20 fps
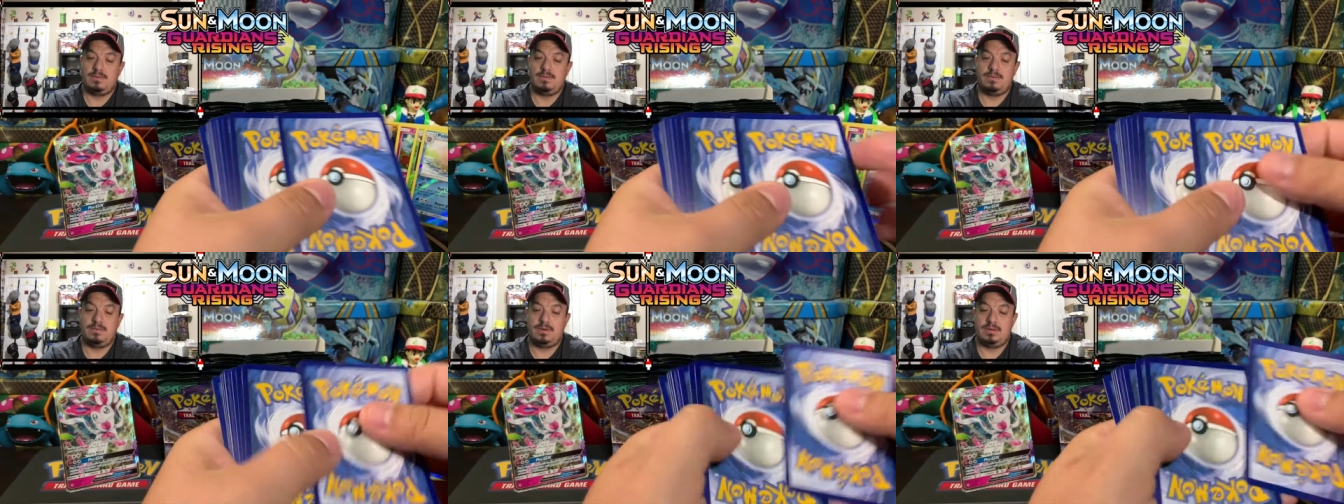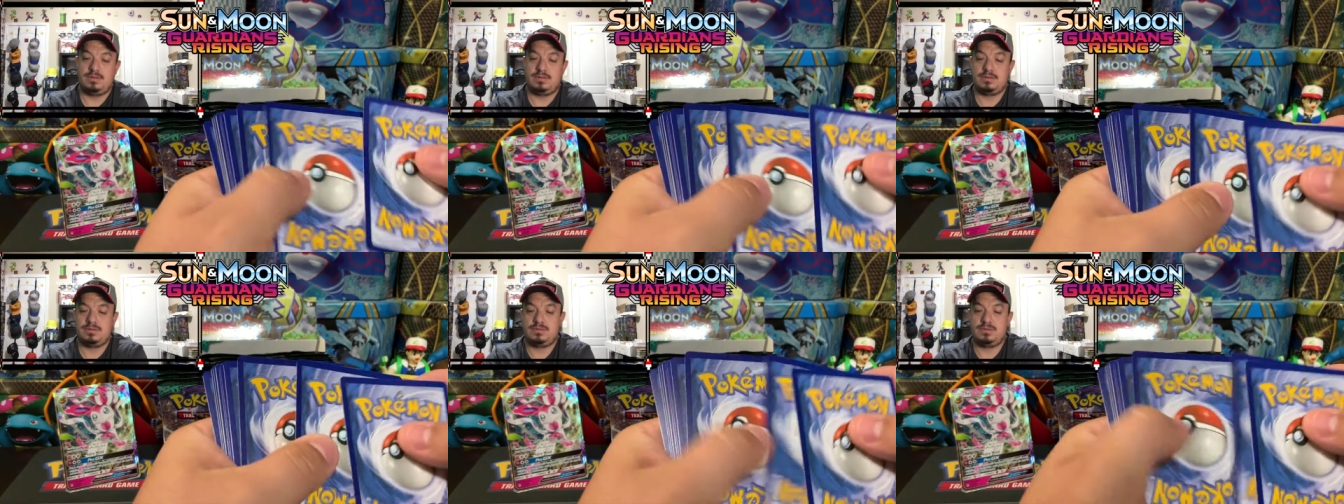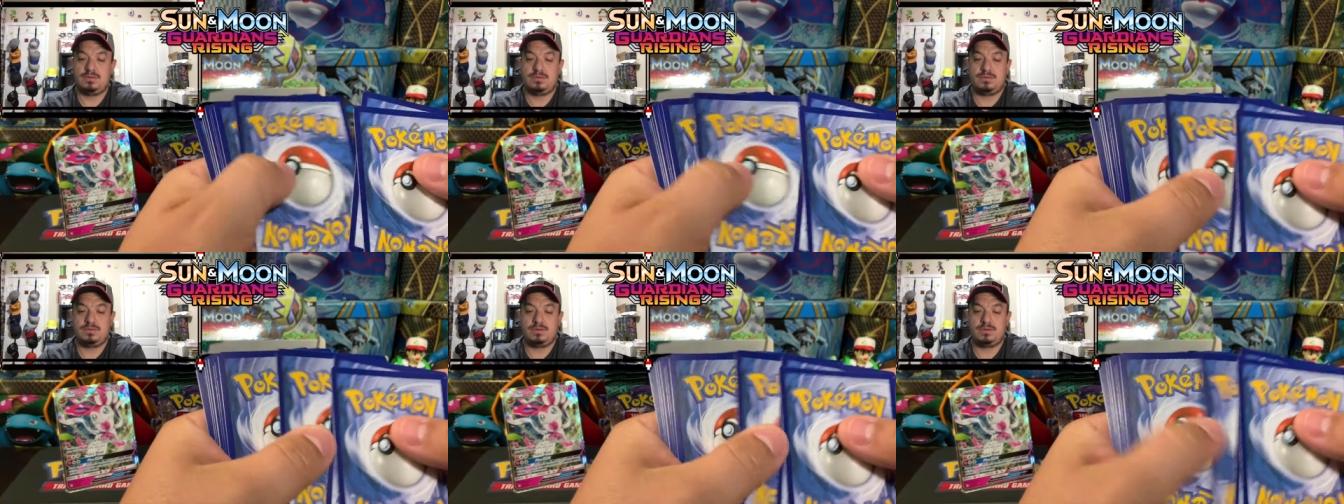One,
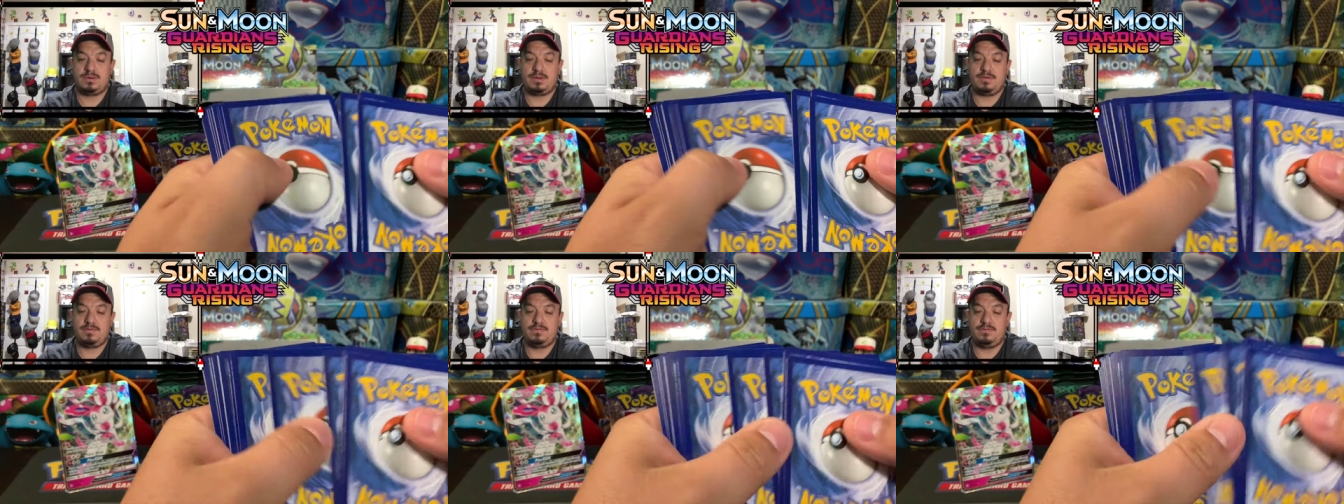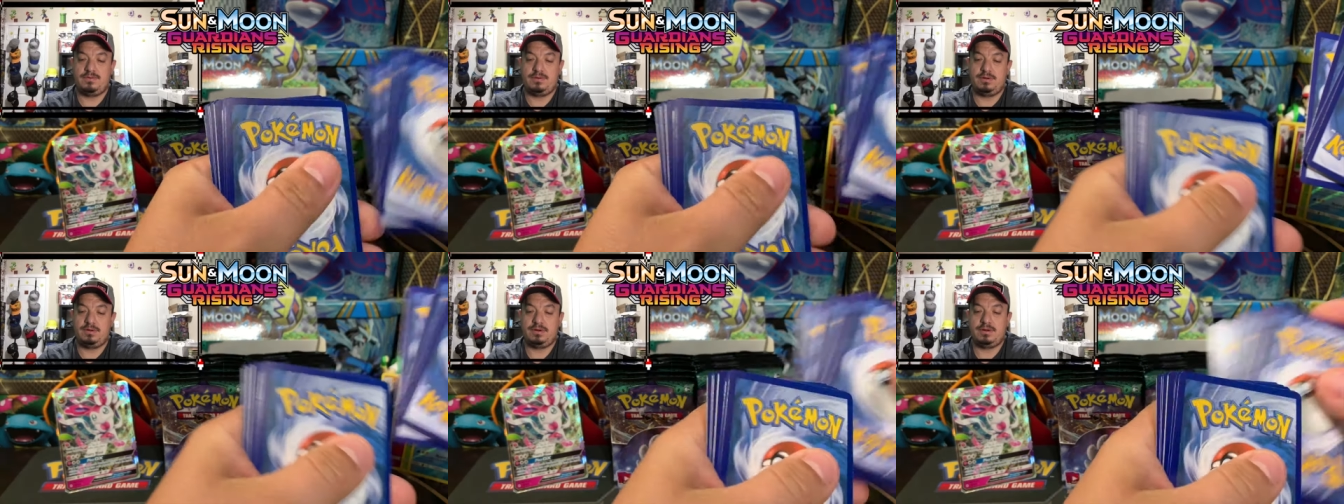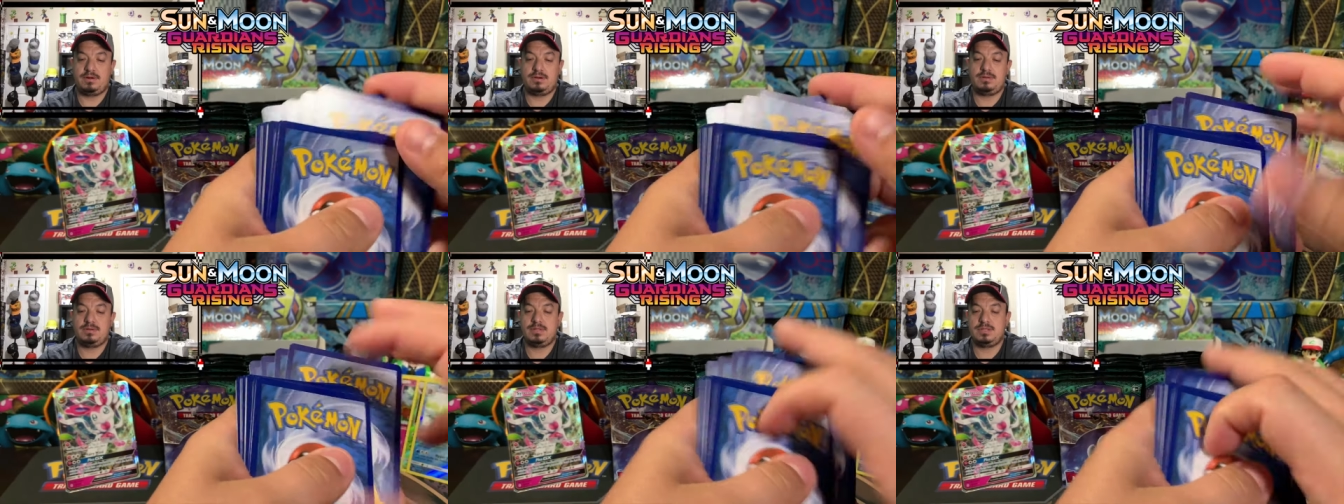two, three,
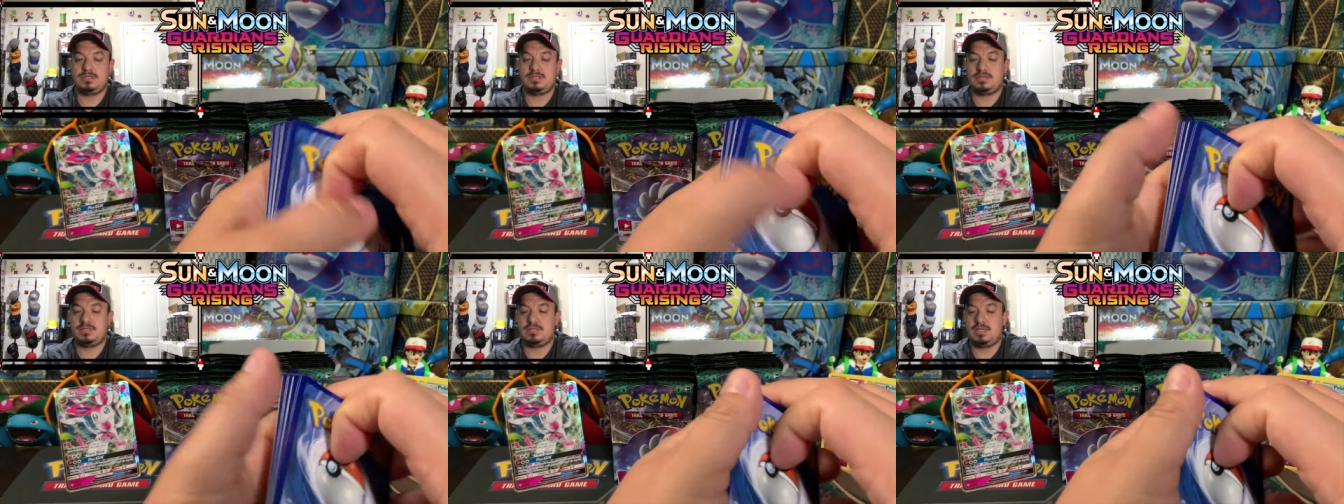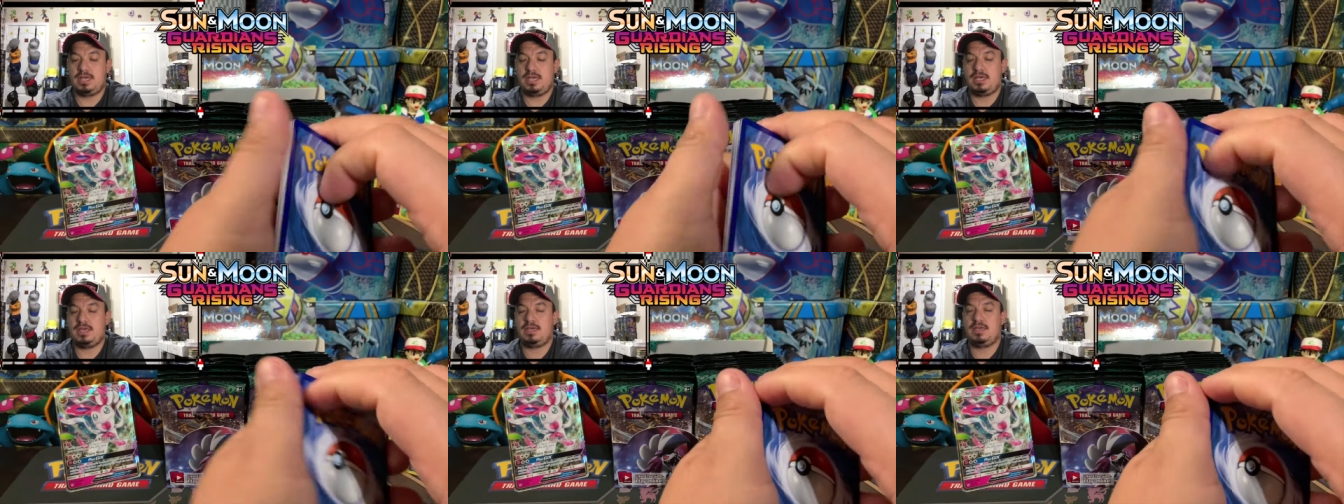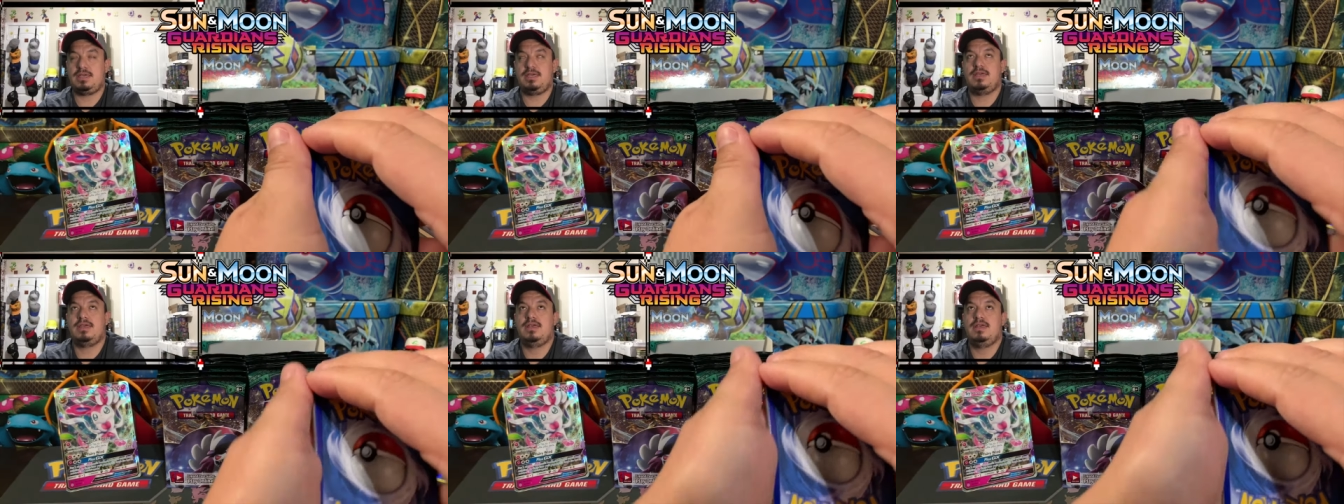four. This is
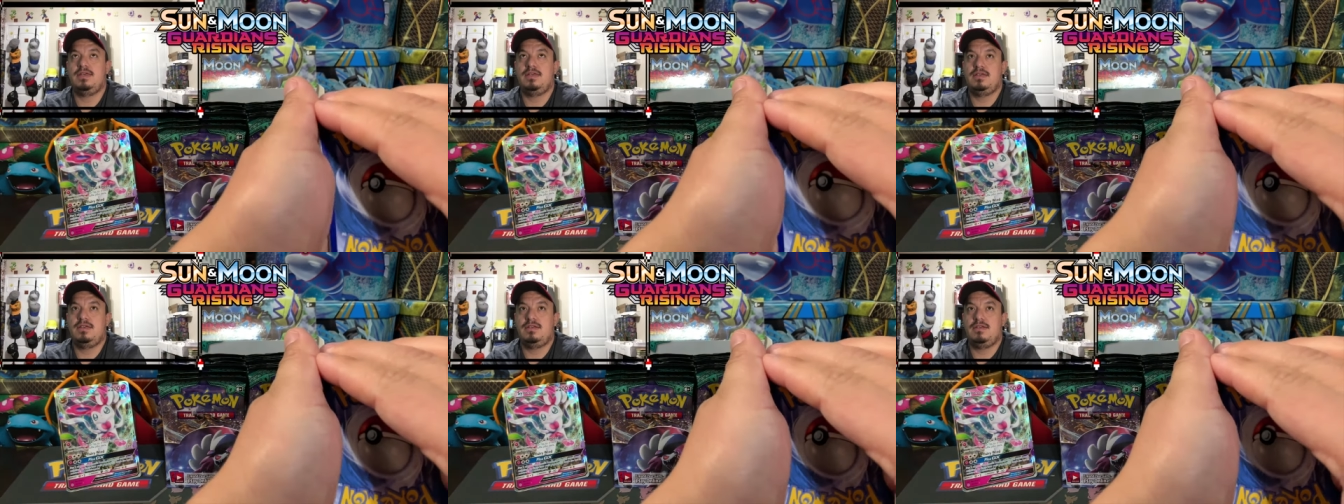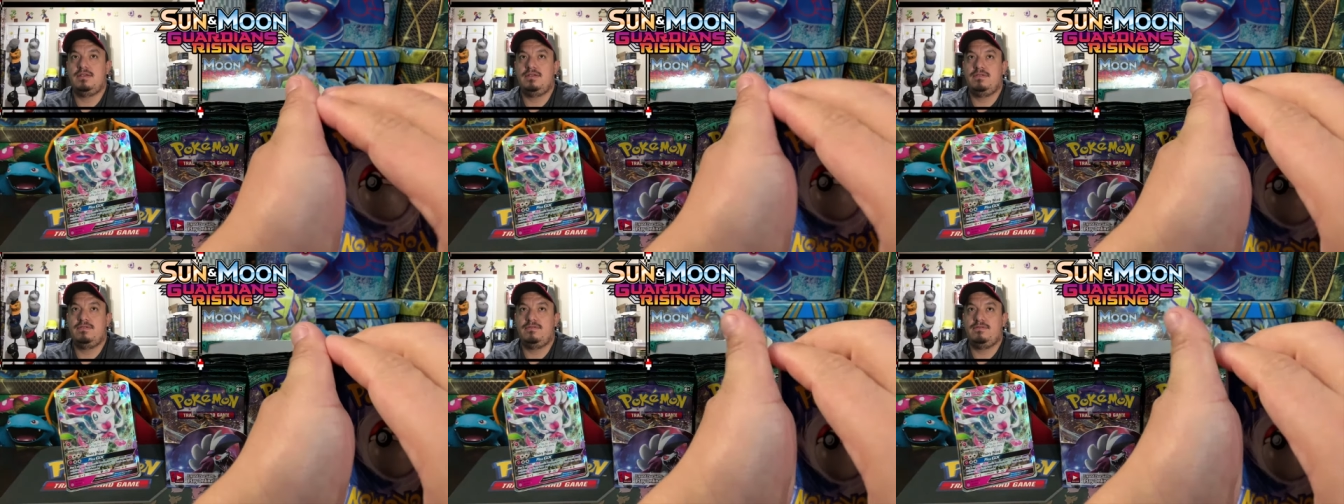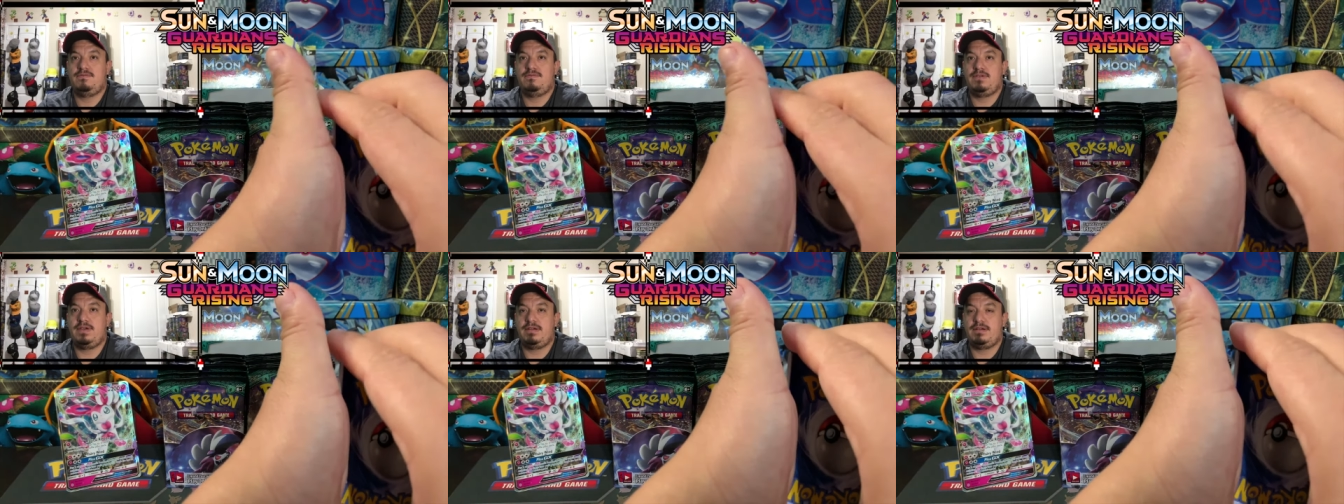a
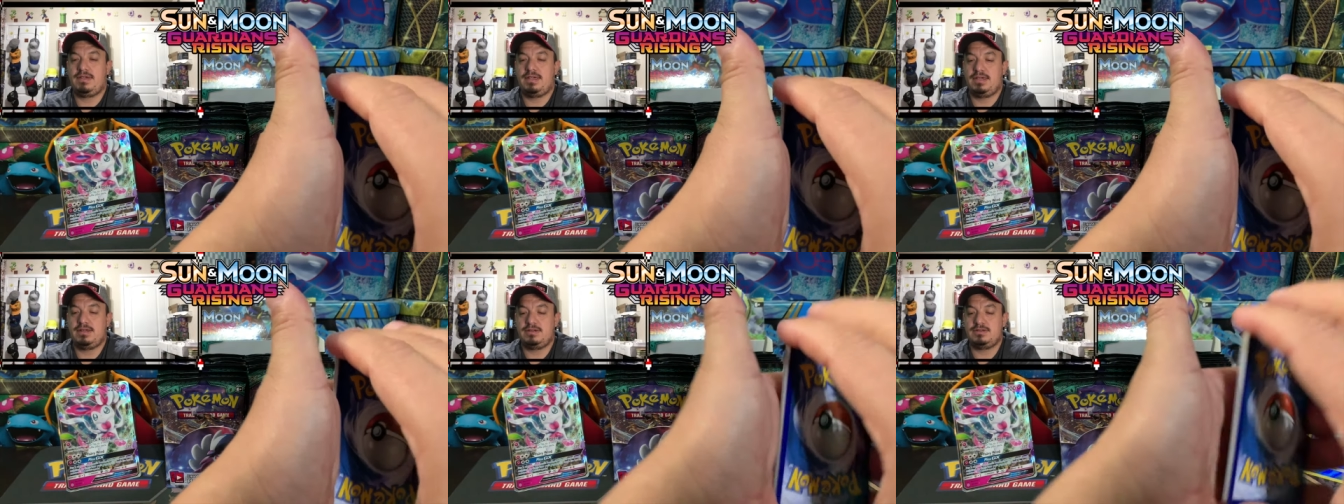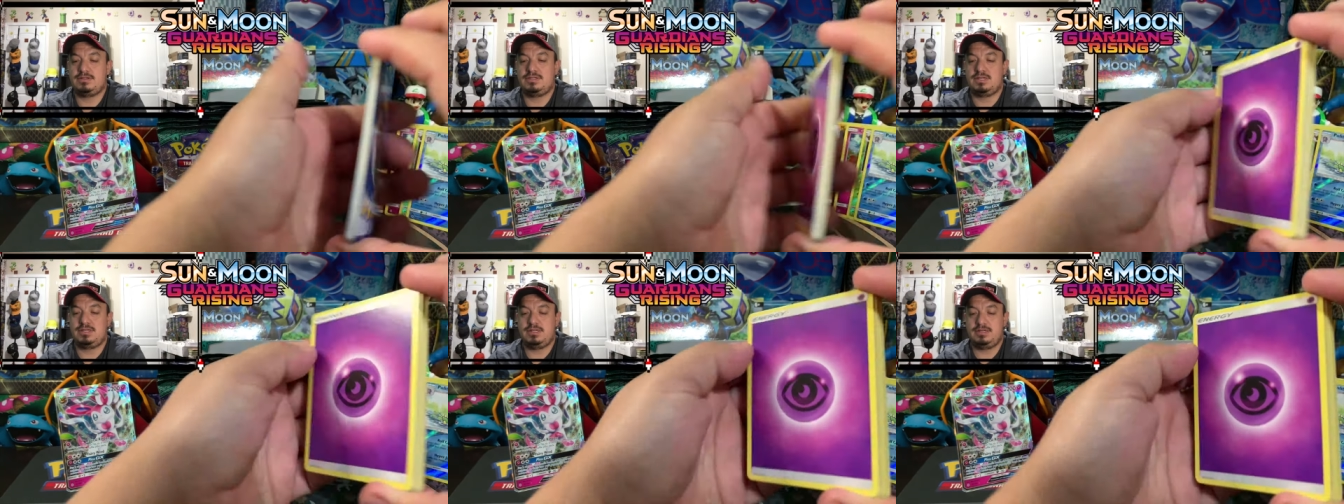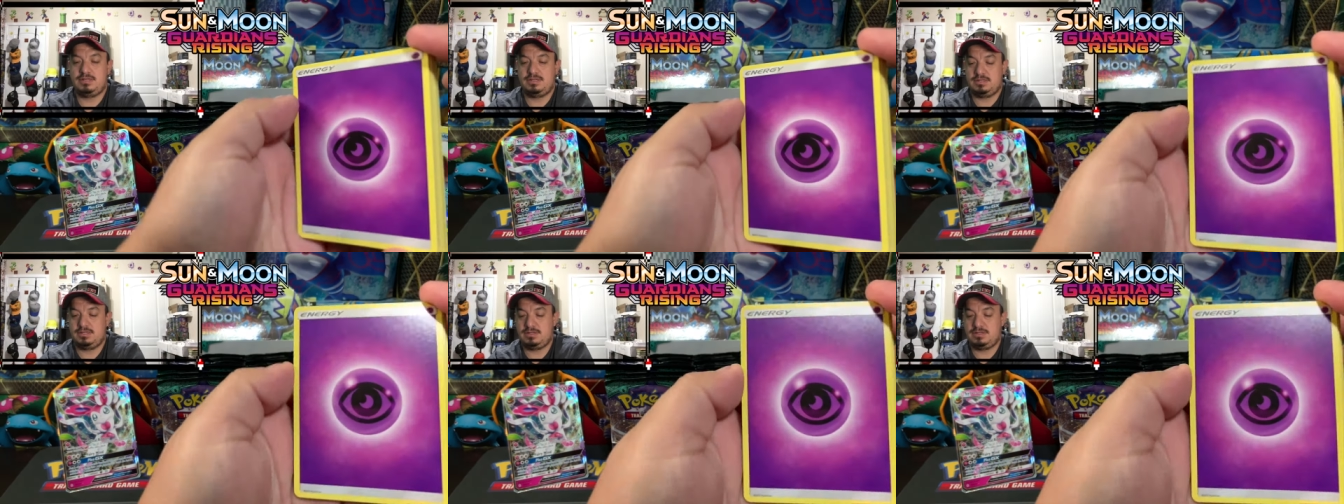fairy energy.